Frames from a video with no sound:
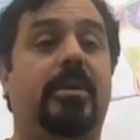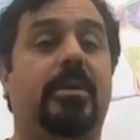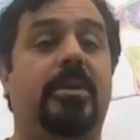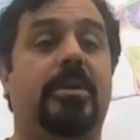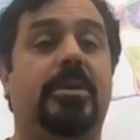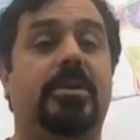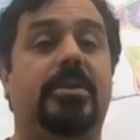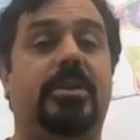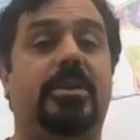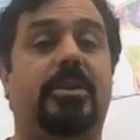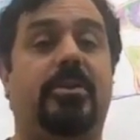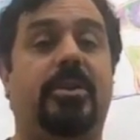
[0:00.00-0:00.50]

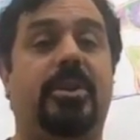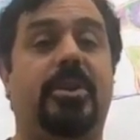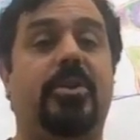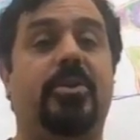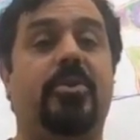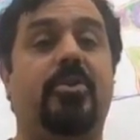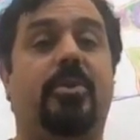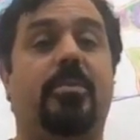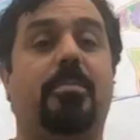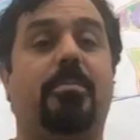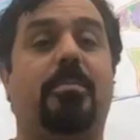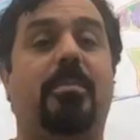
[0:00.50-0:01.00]
sharing
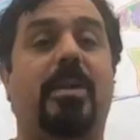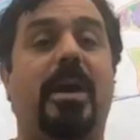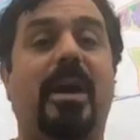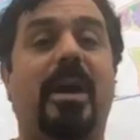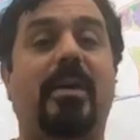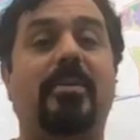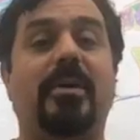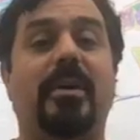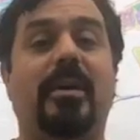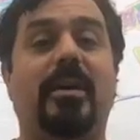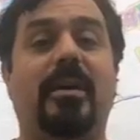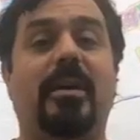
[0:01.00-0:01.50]
your
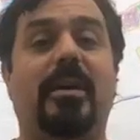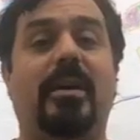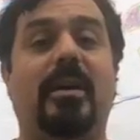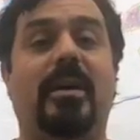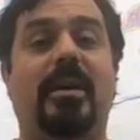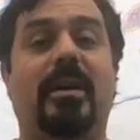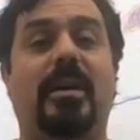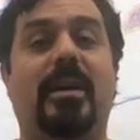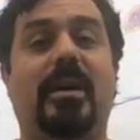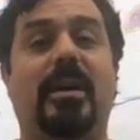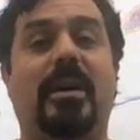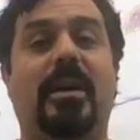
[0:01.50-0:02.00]
bhava,
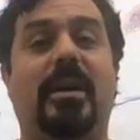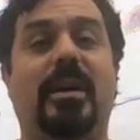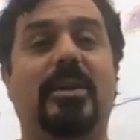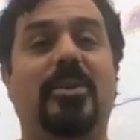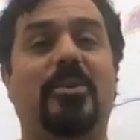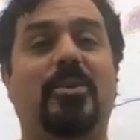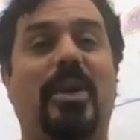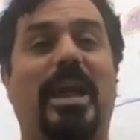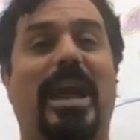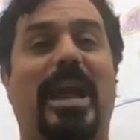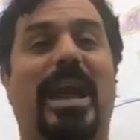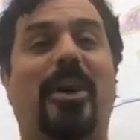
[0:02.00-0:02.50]

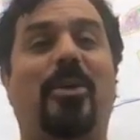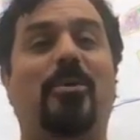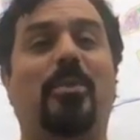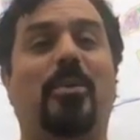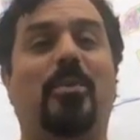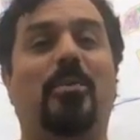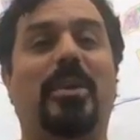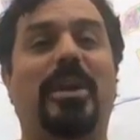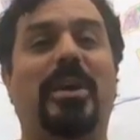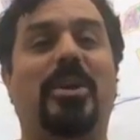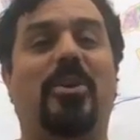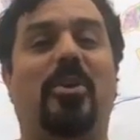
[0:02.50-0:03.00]
what
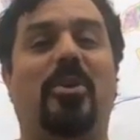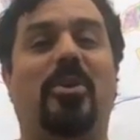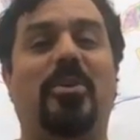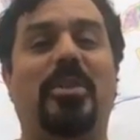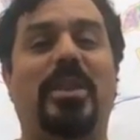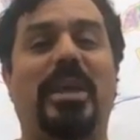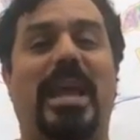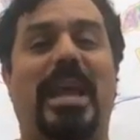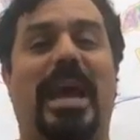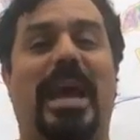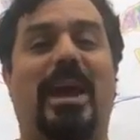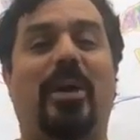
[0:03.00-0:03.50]
we call
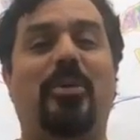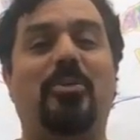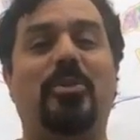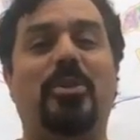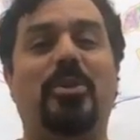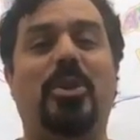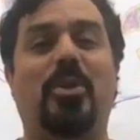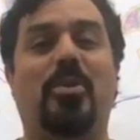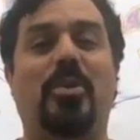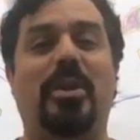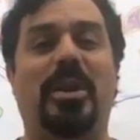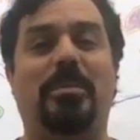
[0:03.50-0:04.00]
the
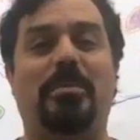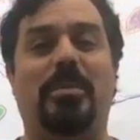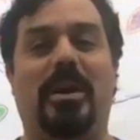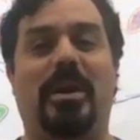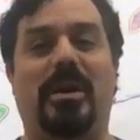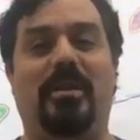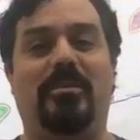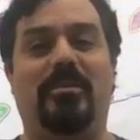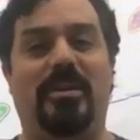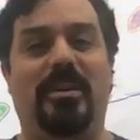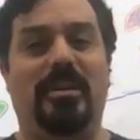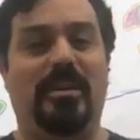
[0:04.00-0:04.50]
outgoing
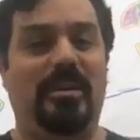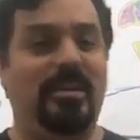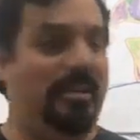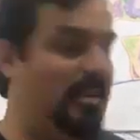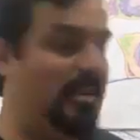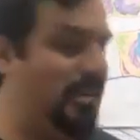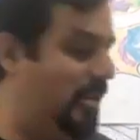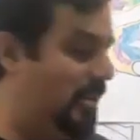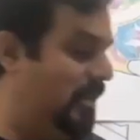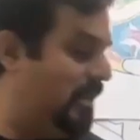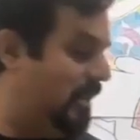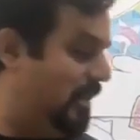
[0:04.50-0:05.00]
bhava,
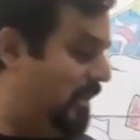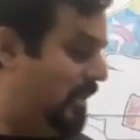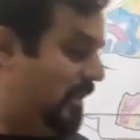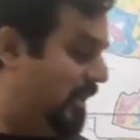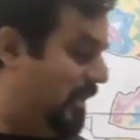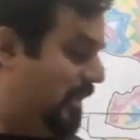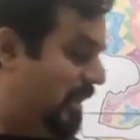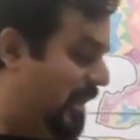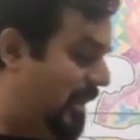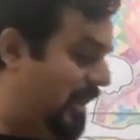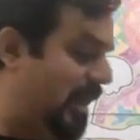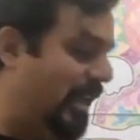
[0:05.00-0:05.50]

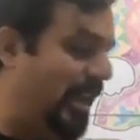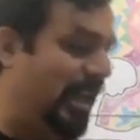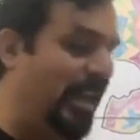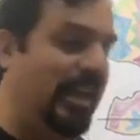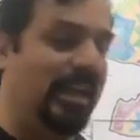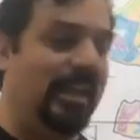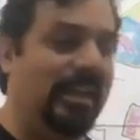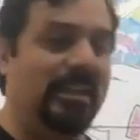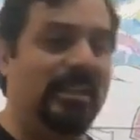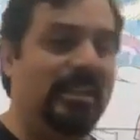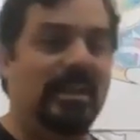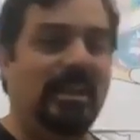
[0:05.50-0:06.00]

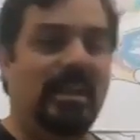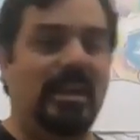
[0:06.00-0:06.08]
and